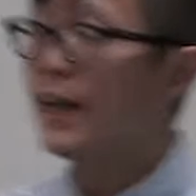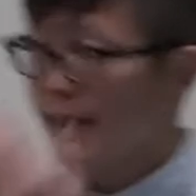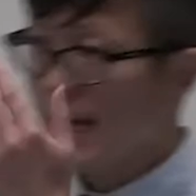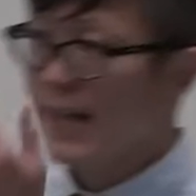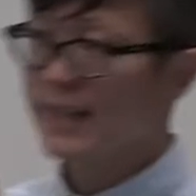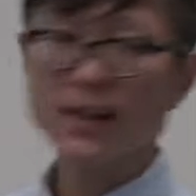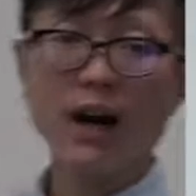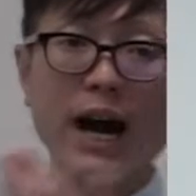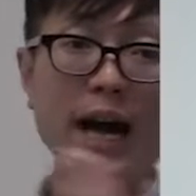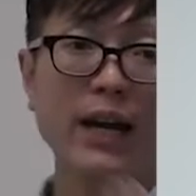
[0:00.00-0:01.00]
these
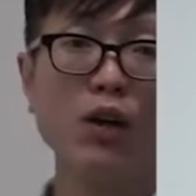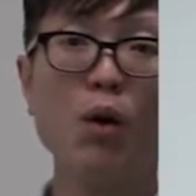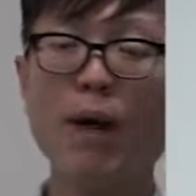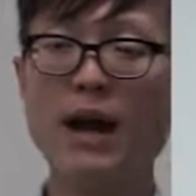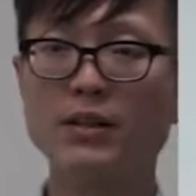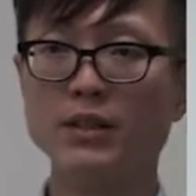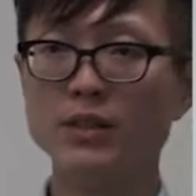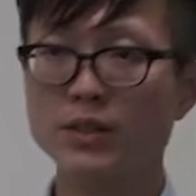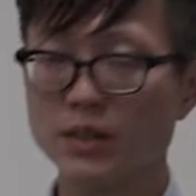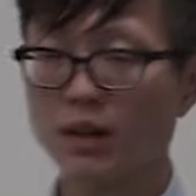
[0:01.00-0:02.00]
diagonal
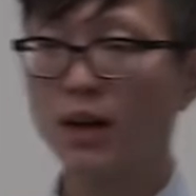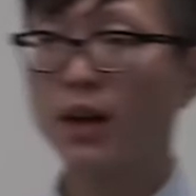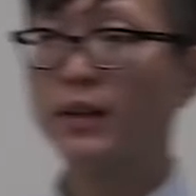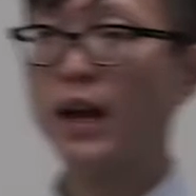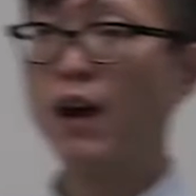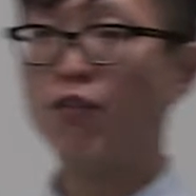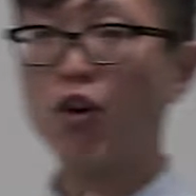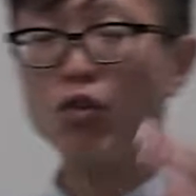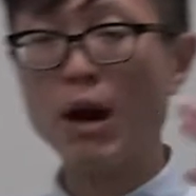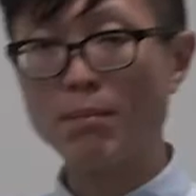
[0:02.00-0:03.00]
patterns
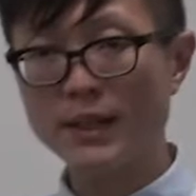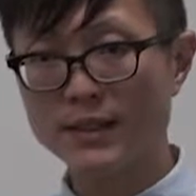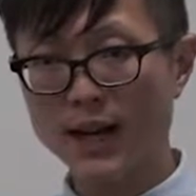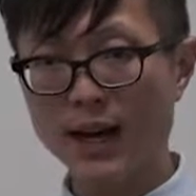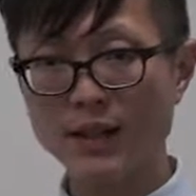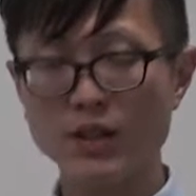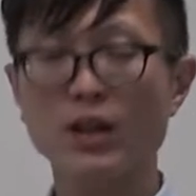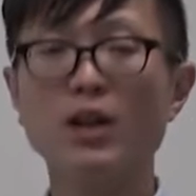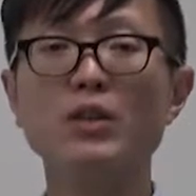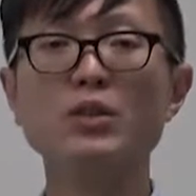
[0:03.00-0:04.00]
therefore represent
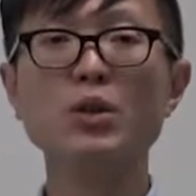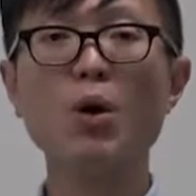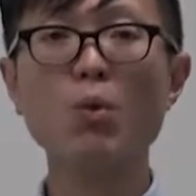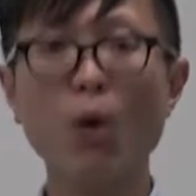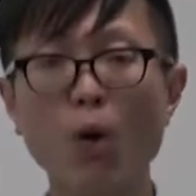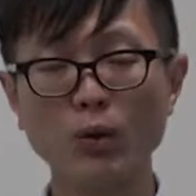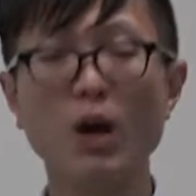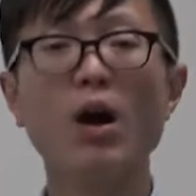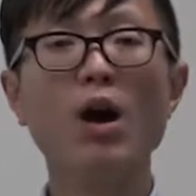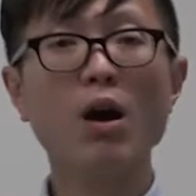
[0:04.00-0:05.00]
the so-called
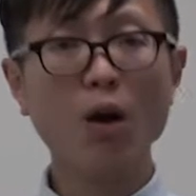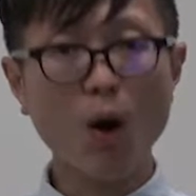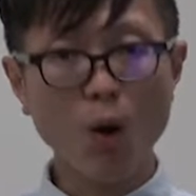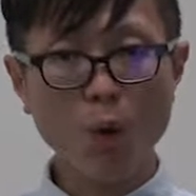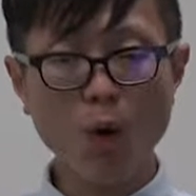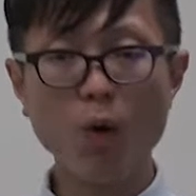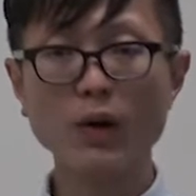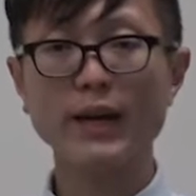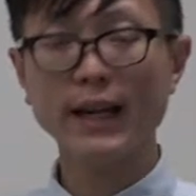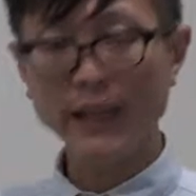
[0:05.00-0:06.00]

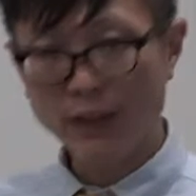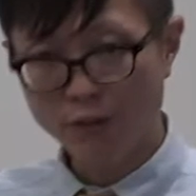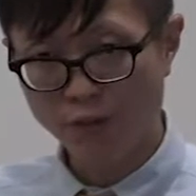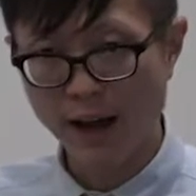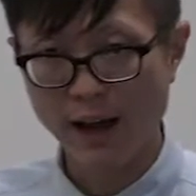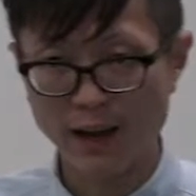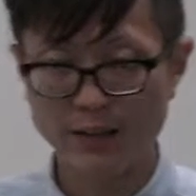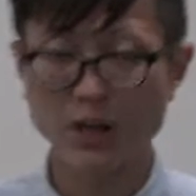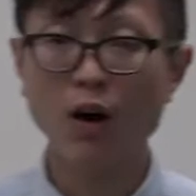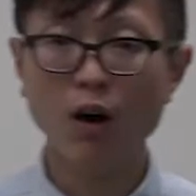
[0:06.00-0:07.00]
cohort
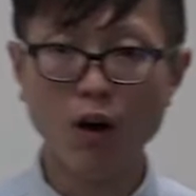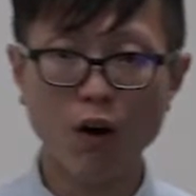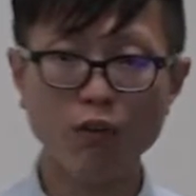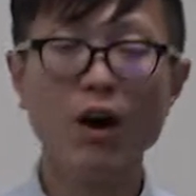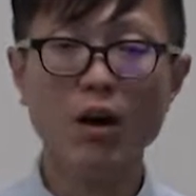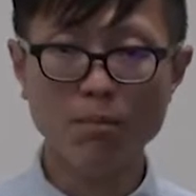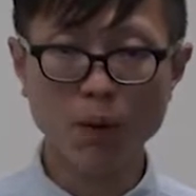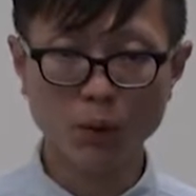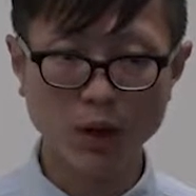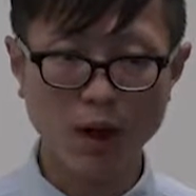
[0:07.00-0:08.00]
effect of
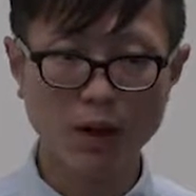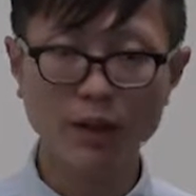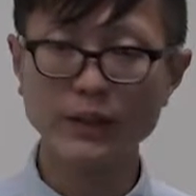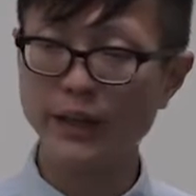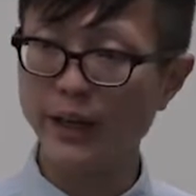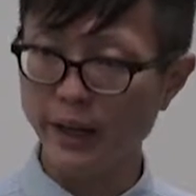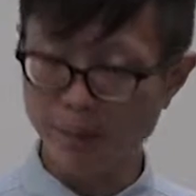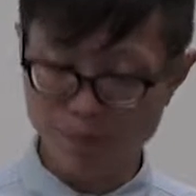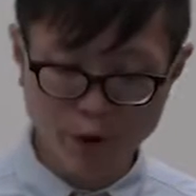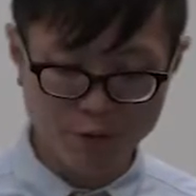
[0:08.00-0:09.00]
mortality
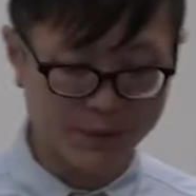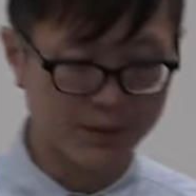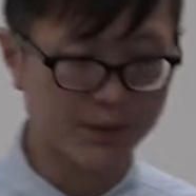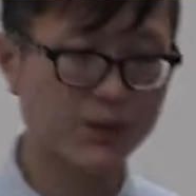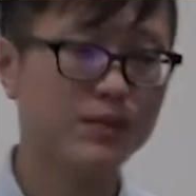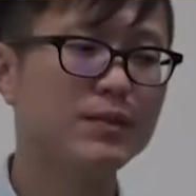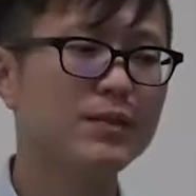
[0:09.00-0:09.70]
improvements.